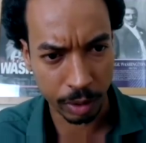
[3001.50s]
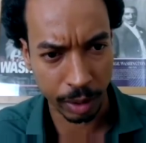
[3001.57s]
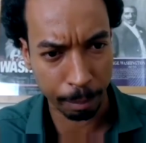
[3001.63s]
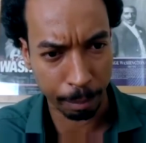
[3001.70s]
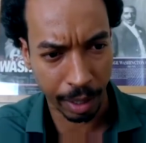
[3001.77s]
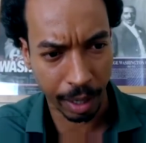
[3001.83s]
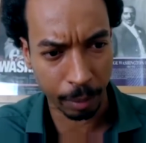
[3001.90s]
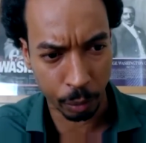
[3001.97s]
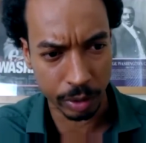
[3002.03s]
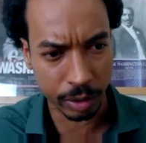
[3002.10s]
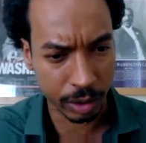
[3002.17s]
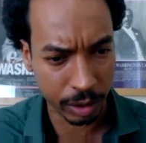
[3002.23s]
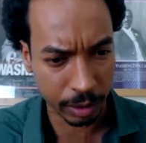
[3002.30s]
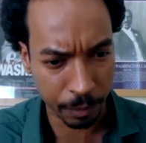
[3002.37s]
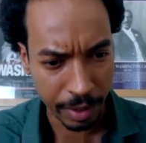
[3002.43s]
that Bob
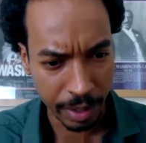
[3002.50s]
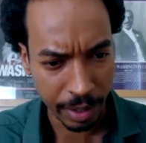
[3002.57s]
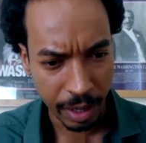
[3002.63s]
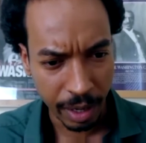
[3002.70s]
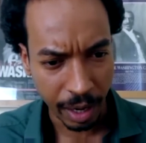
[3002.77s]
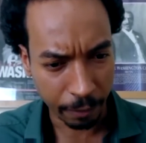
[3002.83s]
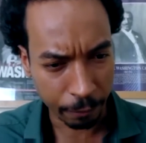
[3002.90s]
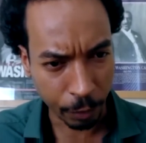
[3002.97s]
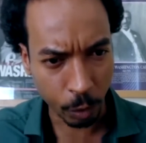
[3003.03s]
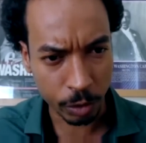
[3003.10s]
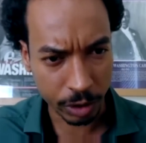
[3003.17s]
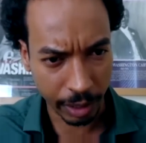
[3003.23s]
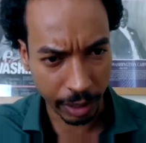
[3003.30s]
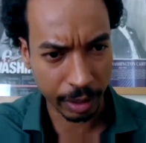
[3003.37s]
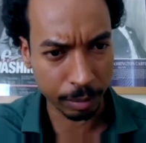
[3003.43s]
Woodson and folks
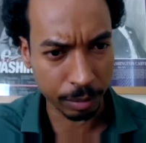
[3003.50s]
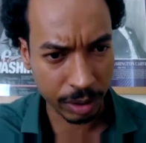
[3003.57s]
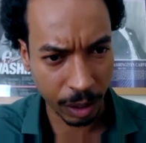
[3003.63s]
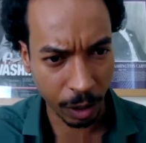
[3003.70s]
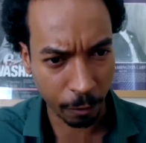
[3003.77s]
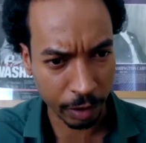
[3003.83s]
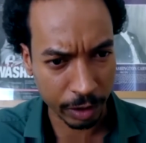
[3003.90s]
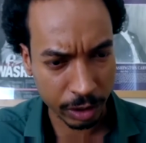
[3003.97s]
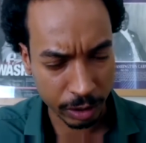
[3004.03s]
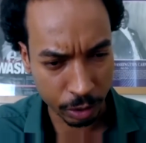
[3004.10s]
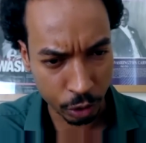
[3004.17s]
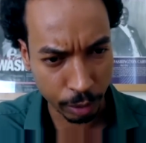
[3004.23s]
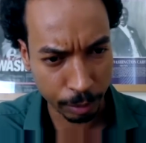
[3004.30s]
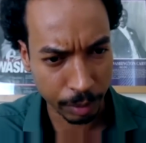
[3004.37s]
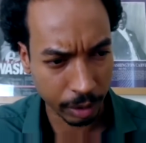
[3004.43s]
like himself has
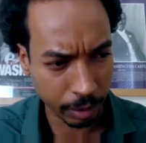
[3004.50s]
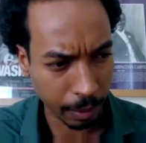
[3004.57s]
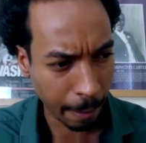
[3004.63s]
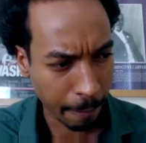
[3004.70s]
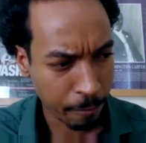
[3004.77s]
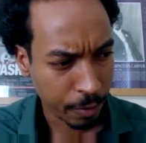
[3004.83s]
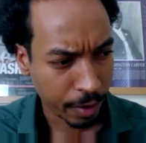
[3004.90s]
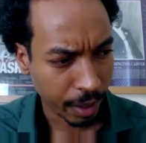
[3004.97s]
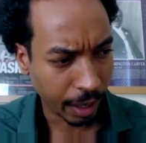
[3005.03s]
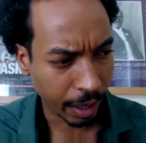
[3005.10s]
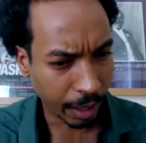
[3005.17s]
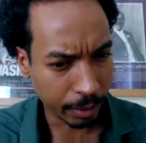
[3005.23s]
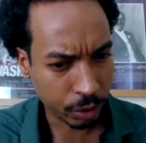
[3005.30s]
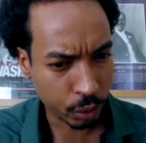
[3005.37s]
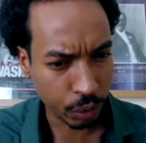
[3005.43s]
contributed
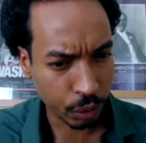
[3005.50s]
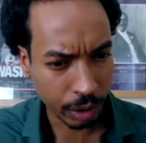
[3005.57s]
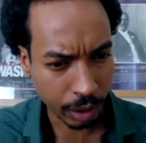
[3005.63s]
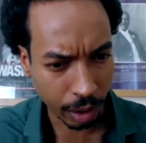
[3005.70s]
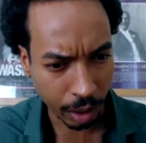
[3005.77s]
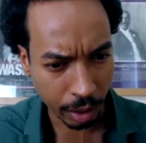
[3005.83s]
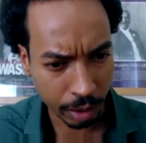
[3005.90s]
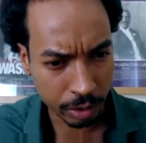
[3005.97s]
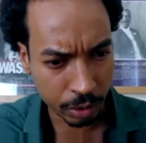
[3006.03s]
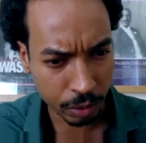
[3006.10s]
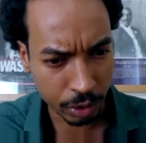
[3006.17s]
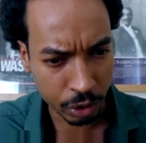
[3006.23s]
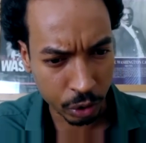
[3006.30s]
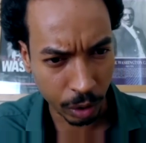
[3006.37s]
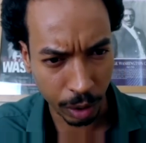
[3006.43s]
to the cause, to
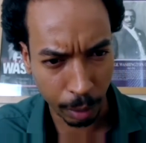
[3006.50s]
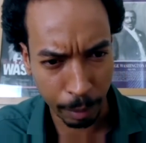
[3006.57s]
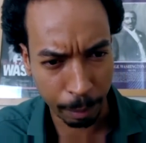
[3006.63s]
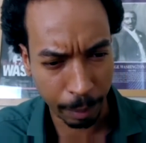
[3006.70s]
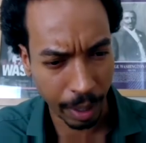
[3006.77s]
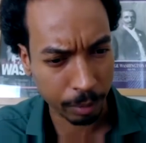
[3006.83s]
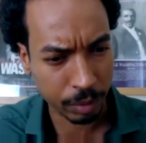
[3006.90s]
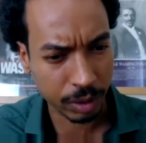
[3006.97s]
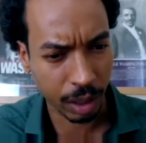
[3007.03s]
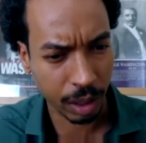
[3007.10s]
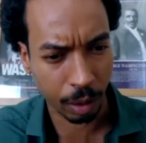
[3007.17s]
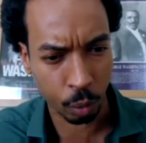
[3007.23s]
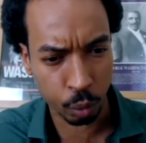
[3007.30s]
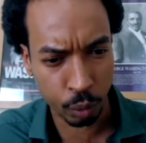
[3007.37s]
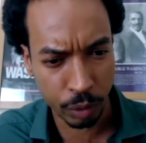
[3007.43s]
the struggle. I mean, Bob's got
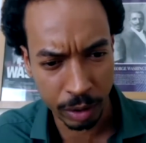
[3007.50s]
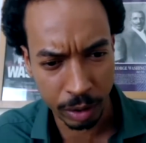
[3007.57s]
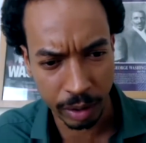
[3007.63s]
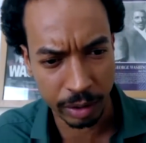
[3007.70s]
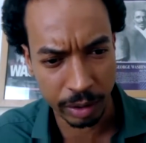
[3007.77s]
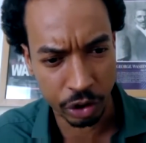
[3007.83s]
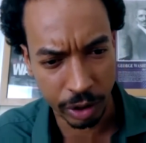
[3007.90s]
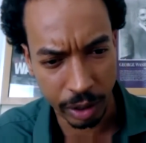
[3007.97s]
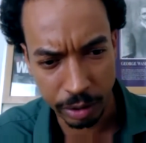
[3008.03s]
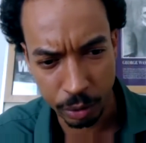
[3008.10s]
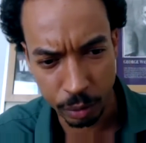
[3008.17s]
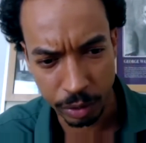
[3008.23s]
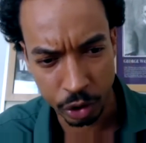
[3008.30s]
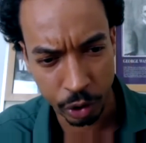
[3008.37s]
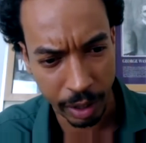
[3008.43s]
a real and
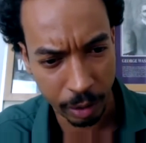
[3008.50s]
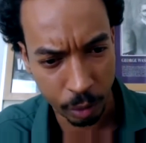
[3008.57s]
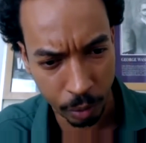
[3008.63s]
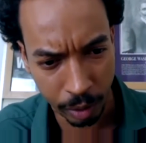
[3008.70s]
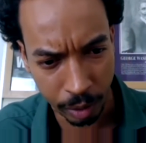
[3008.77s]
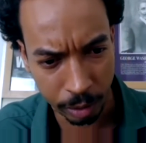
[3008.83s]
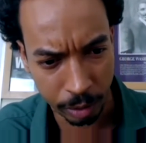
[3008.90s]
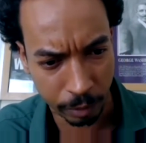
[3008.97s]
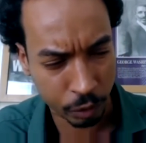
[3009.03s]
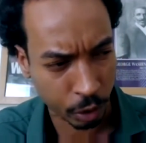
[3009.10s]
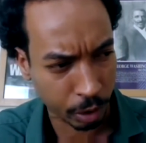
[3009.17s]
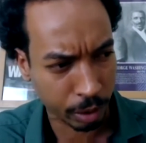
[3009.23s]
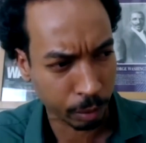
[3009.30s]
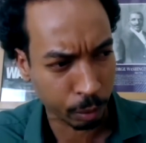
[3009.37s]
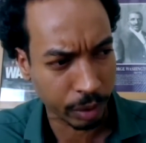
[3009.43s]
genuine track record of
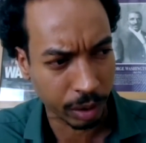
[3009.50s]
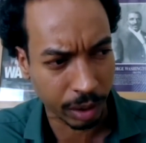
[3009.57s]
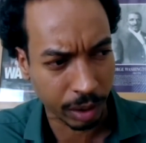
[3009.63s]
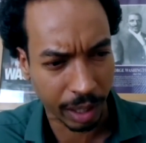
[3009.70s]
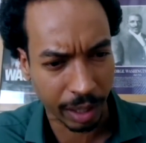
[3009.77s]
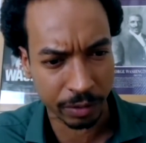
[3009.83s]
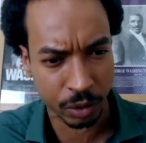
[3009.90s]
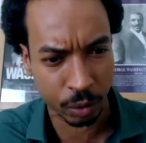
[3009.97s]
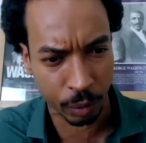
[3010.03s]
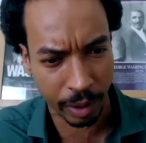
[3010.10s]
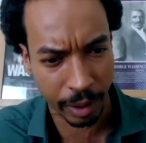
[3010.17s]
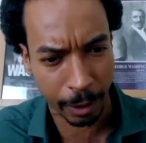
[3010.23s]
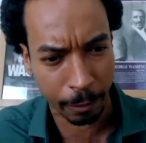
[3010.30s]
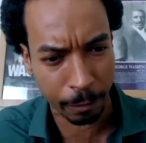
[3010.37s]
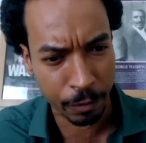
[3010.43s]
turning real lives
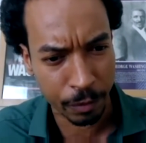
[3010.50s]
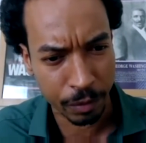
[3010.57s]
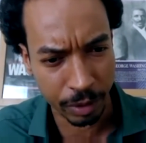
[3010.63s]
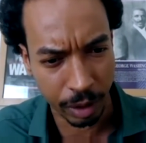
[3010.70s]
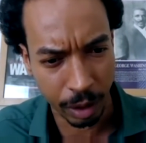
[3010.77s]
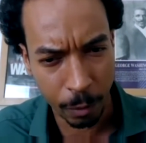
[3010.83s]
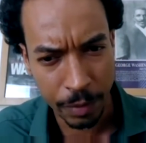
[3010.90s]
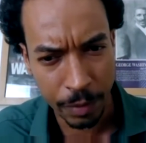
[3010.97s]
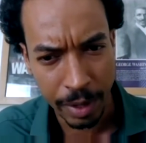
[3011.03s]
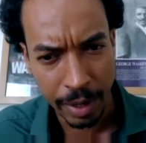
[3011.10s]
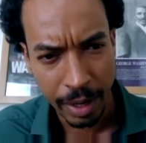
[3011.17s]
around, you know?